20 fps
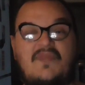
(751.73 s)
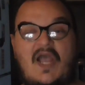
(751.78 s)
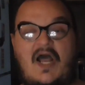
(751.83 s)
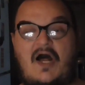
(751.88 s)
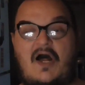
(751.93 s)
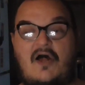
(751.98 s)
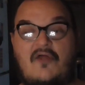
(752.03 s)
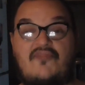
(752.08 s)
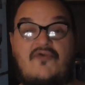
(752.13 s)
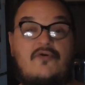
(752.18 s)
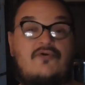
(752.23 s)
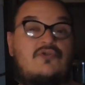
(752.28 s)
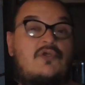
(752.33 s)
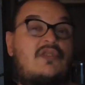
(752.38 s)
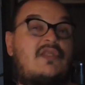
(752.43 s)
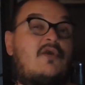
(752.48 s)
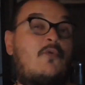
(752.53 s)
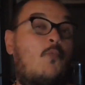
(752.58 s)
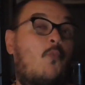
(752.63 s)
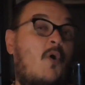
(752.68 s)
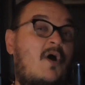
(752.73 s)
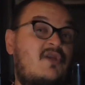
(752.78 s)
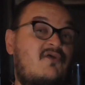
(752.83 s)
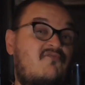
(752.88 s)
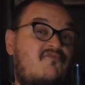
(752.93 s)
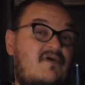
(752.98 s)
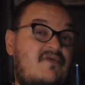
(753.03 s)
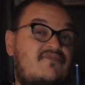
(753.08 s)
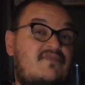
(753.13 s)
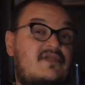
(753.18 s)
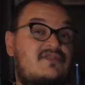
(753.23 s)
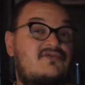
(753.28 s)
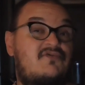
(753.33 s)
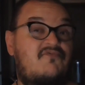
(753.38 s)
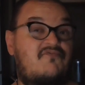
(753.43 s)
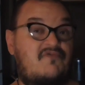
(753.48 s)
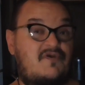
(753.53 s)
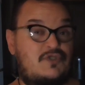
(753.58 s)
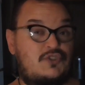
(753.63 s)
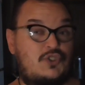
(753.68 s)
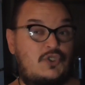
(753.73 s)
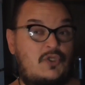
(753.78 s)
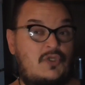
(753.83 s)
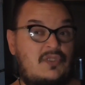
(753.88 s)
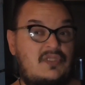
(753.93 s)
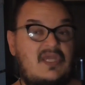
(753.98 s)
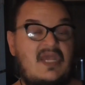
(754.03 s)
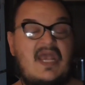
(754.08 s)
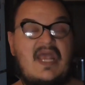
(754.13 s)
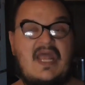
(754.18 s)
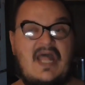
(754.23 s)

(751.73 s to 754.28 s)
Uh, there's only one event that's official.